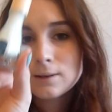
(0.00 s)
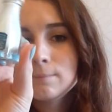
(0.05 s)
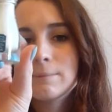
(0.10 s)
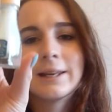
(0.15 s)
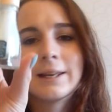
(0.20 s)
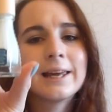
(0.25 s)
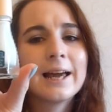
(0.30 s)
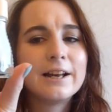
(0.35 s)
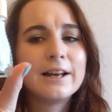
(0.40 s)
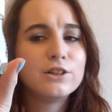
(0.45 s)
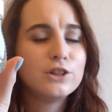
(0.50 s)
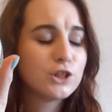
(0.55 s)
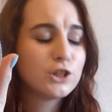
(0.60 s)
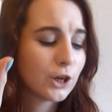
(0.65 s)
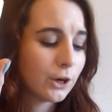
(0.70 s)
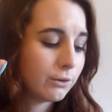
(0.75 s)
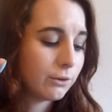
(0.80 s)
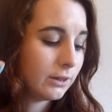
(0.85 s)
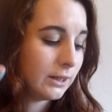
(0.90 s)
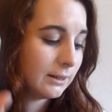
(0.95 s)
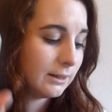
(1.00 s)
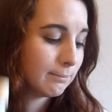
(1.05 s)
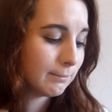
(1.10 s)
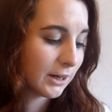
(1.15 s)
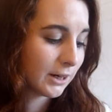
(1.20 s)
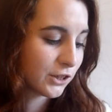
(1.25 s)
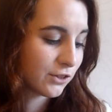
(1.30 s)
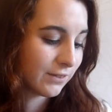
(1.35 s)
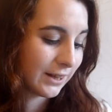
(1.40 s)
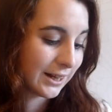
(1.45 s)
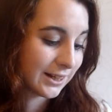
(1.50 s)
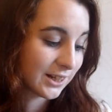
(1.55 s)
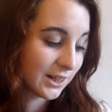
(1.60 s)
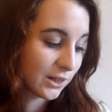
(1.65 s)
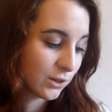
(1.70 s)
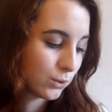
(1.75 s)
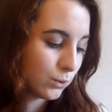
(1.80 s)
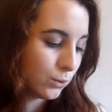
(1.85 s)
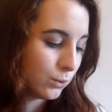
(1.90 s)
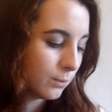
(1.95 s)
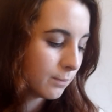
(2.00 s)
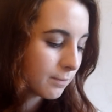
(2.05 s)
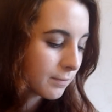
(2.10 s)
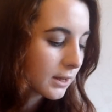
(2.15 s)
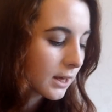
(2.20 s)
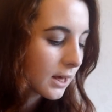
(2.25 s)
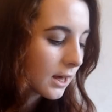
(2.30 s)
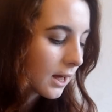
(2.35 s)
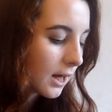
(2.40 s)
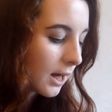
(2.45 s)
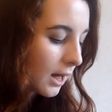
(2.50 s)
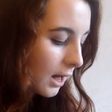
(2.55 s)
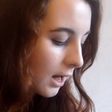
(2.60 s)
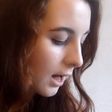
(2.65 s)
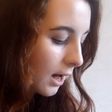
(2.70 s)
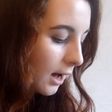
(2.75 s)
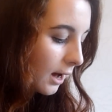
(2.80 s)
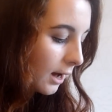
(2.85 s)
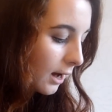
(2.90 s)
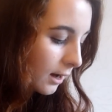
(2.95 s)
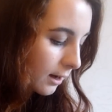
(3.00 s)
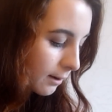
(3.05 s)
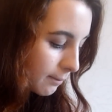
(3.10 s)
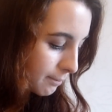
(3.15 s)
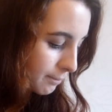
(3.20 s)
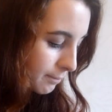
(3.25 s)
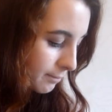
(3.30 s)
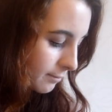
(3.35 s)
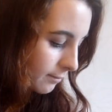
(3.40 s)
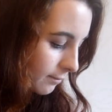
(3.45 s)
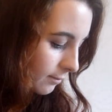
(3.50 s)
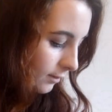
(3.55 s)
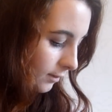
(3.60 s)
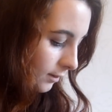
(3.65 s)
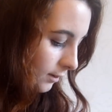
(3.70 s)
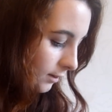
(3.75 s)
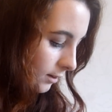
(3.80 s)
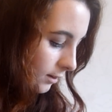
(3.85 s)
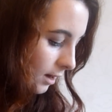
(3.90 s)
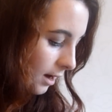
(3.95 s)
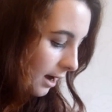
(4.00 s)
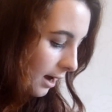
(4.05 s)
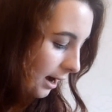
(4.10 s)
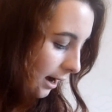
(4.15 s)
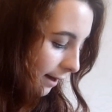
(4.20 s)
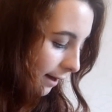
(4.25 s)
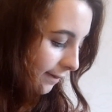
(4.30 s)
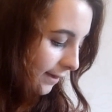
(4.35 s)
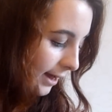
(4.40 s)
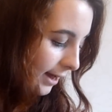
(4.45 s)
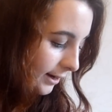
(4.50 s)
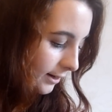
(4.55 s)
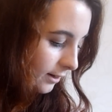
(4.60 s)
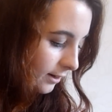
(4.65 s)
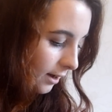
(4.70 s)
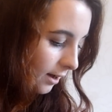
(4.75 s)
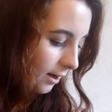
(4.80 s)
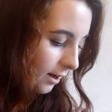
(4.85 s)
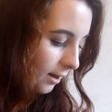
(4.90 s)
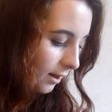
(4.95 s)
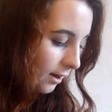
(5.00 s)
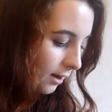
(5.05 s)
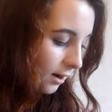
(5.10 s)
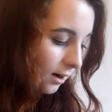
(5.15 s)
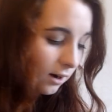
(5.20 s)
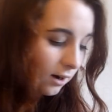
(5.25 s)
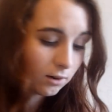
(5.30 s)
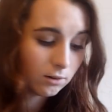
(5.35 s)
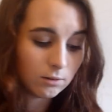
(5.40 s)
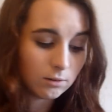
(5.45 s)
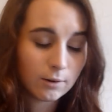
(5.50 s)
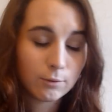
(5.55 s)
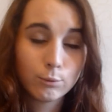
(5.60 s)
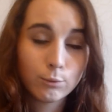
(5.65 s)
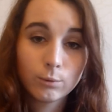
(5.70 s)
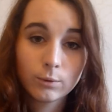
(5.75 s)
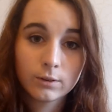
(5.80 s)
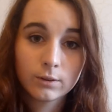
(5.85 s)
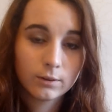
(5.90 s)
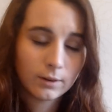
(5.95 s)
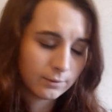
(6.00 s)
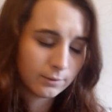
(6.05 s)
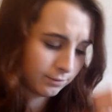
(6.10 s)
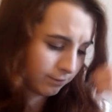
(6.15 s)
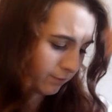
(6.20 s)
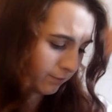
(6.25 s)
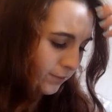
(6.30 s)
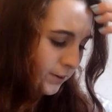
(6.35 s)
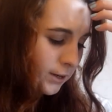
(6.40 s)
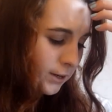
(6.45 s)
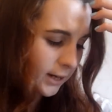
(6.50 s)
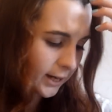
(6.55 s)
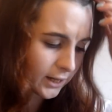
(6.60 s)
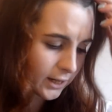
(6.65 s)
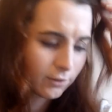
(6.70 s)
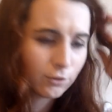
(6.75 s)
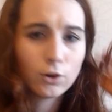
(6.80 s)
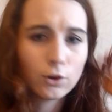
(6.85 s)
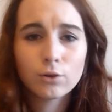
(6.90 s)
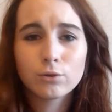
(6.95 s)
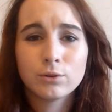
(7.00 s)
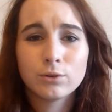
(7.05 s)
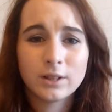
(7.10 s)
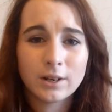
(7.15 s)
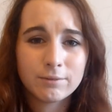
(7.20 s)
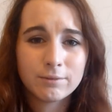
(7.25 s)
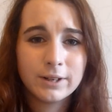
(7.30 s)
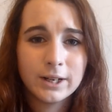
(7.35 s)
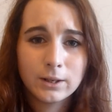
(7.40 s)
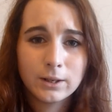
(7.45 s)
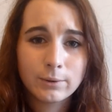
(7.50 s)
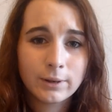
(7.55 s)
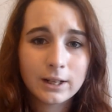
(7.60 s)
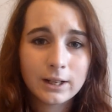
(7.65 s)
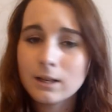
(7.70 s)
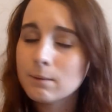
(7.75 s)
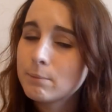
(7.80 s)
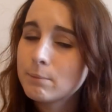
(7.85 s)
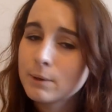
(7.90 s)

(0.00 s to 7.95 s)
But again, you don't need much of that at all. And then, I feel like I've got through that really quickly,